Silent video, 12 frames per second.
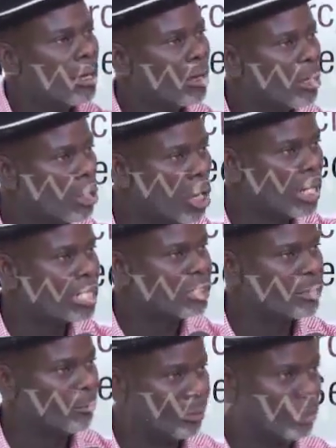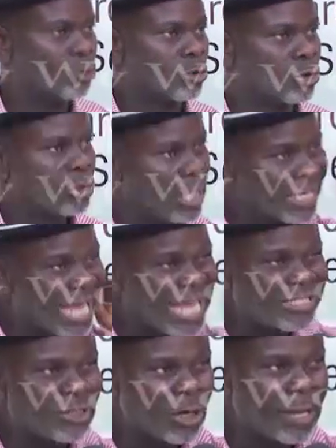Lawrence Bitrus.
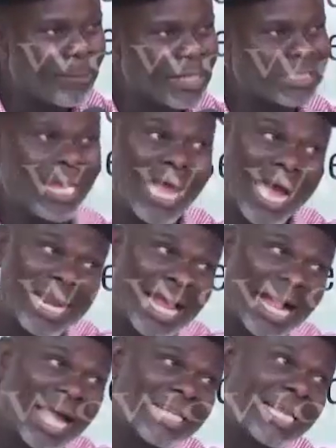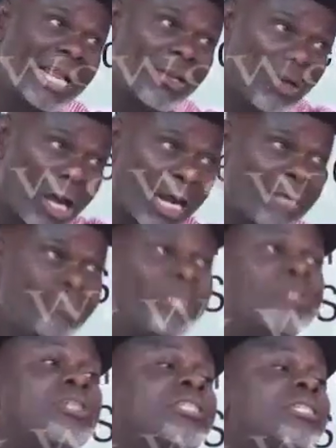That's the only person. And I can tell you, Lawrence
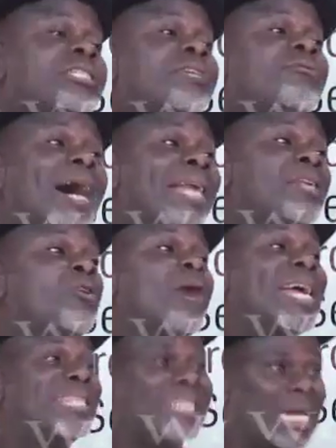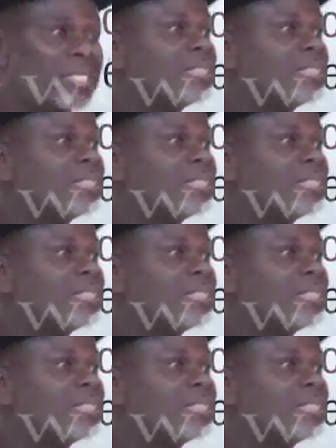Bitrus is even a new entrant